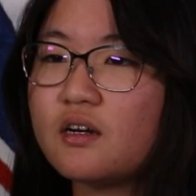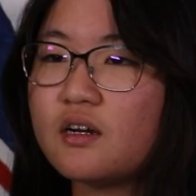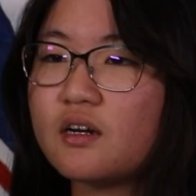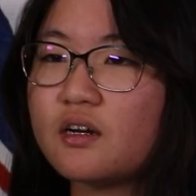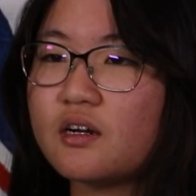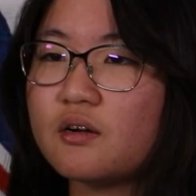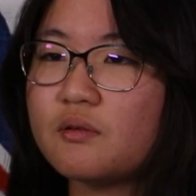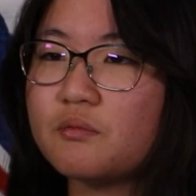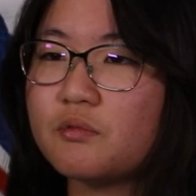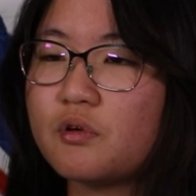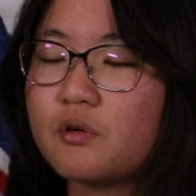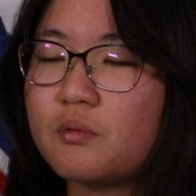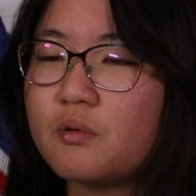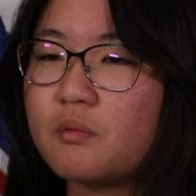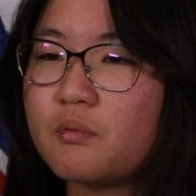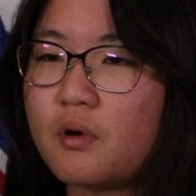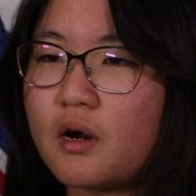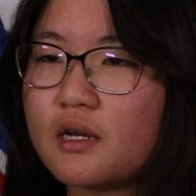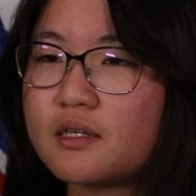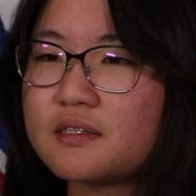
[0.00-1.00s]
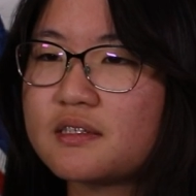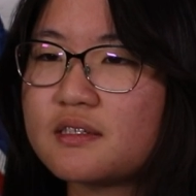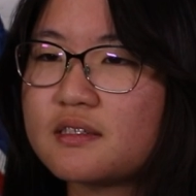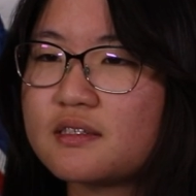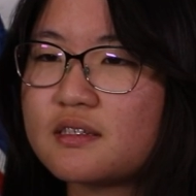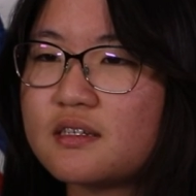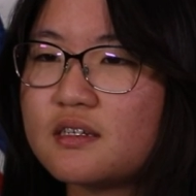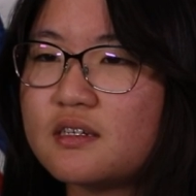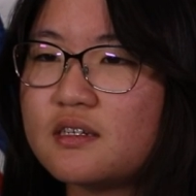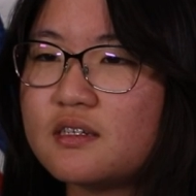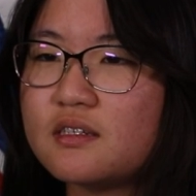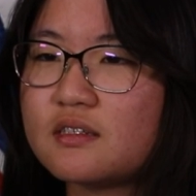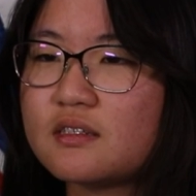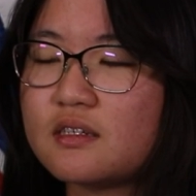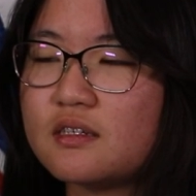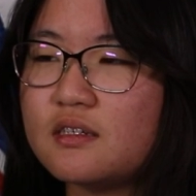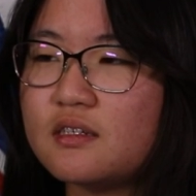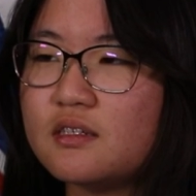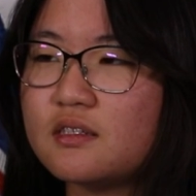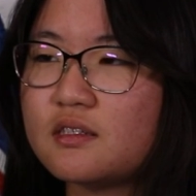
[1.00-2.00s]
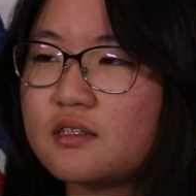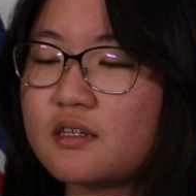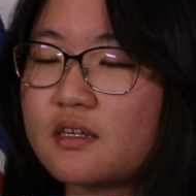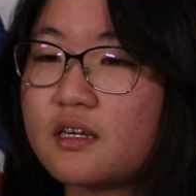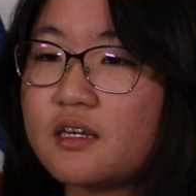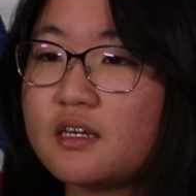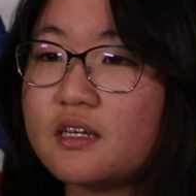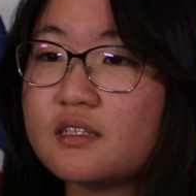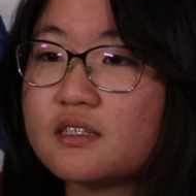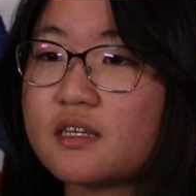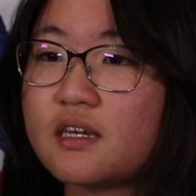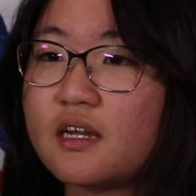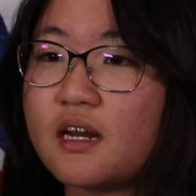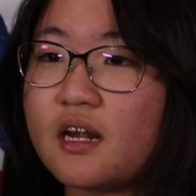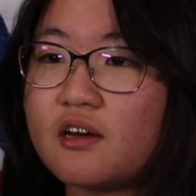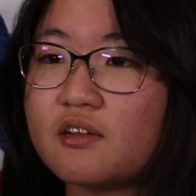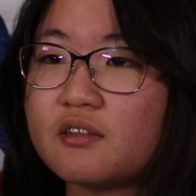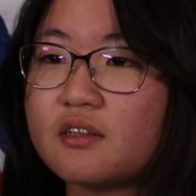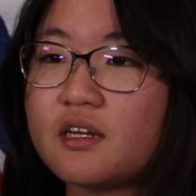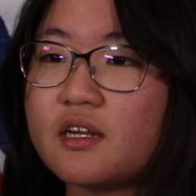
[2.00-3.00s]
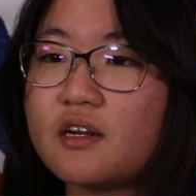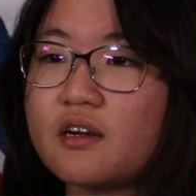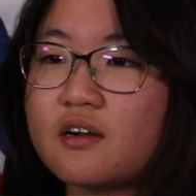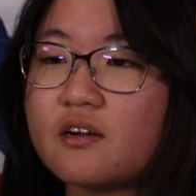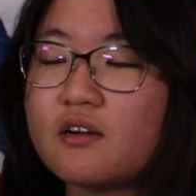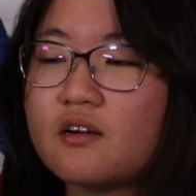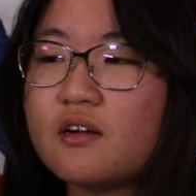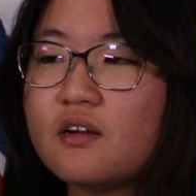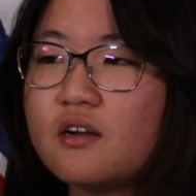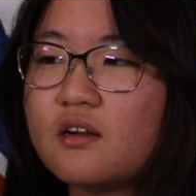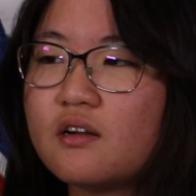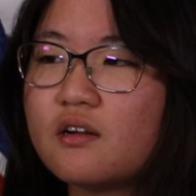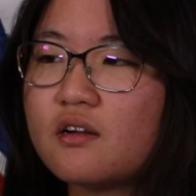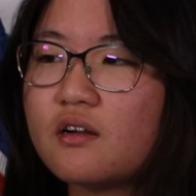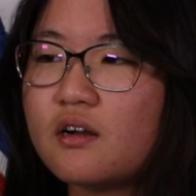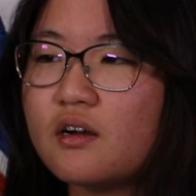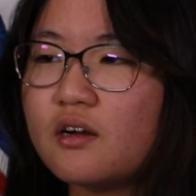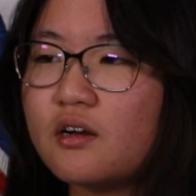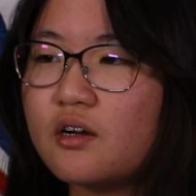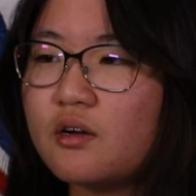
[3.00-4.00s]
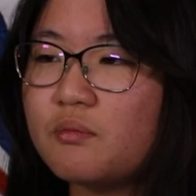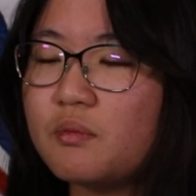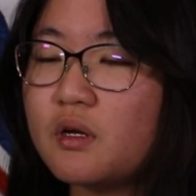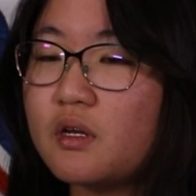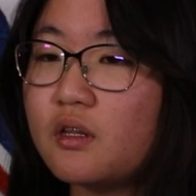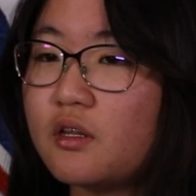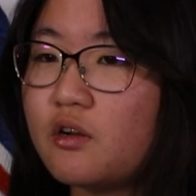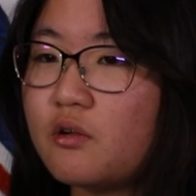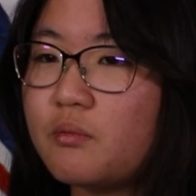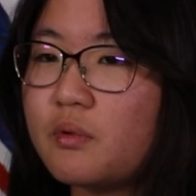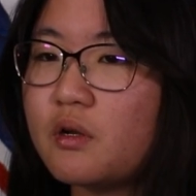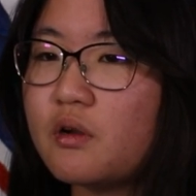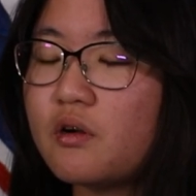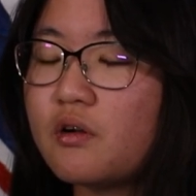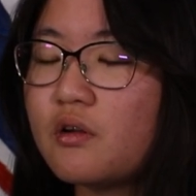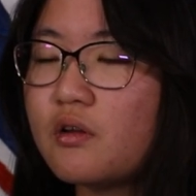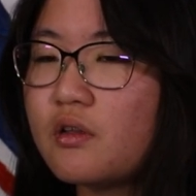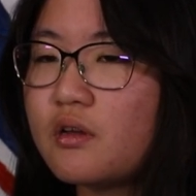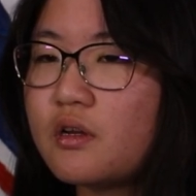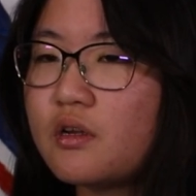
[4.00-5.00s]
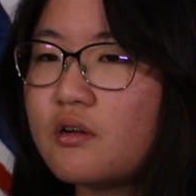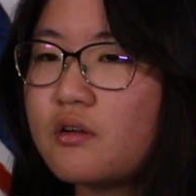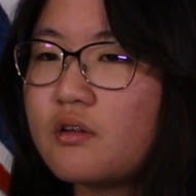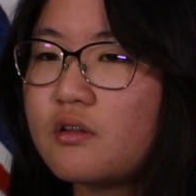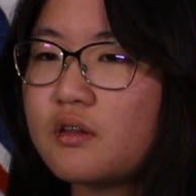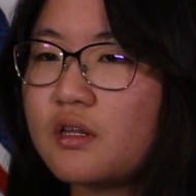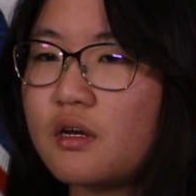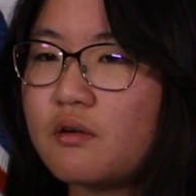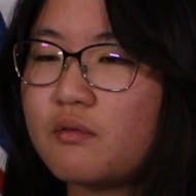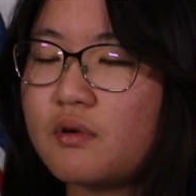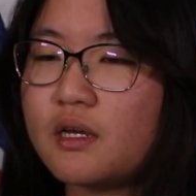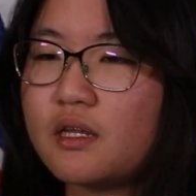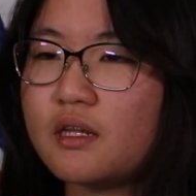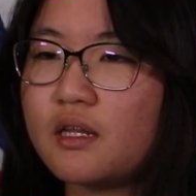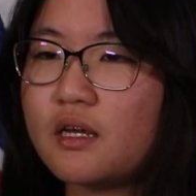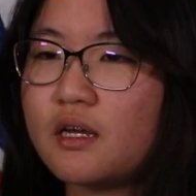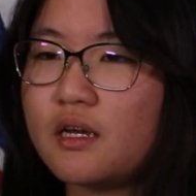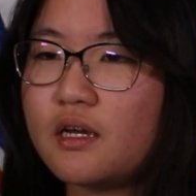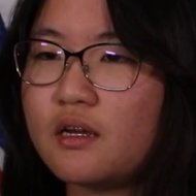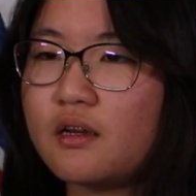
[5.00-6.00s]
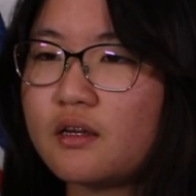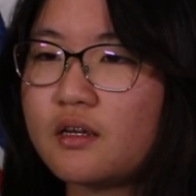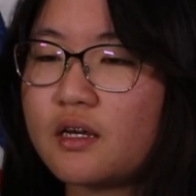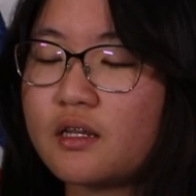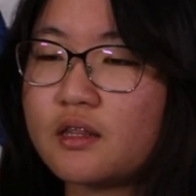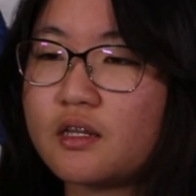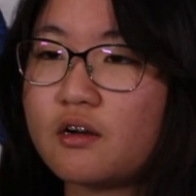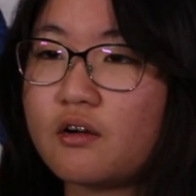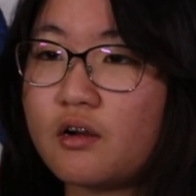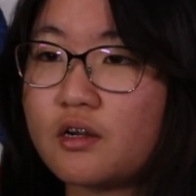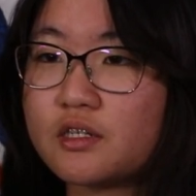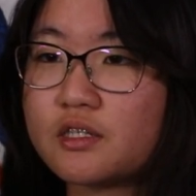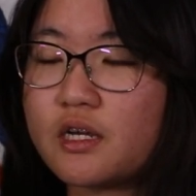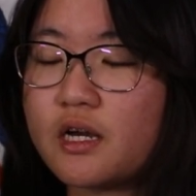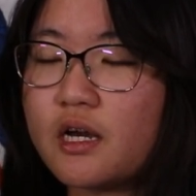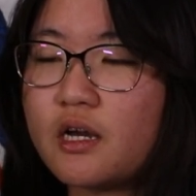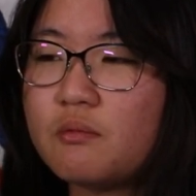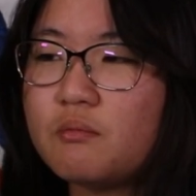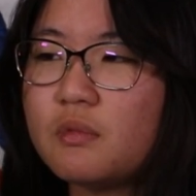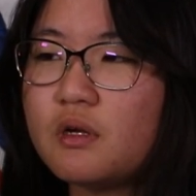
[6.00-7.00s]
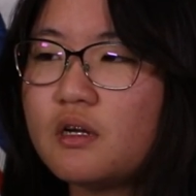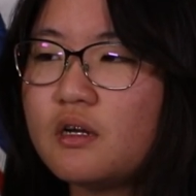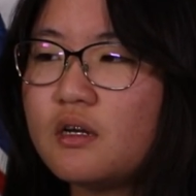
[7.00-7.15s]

Um, normal processes is the kids get out there um, a little bit earlier. That way, they get there on time.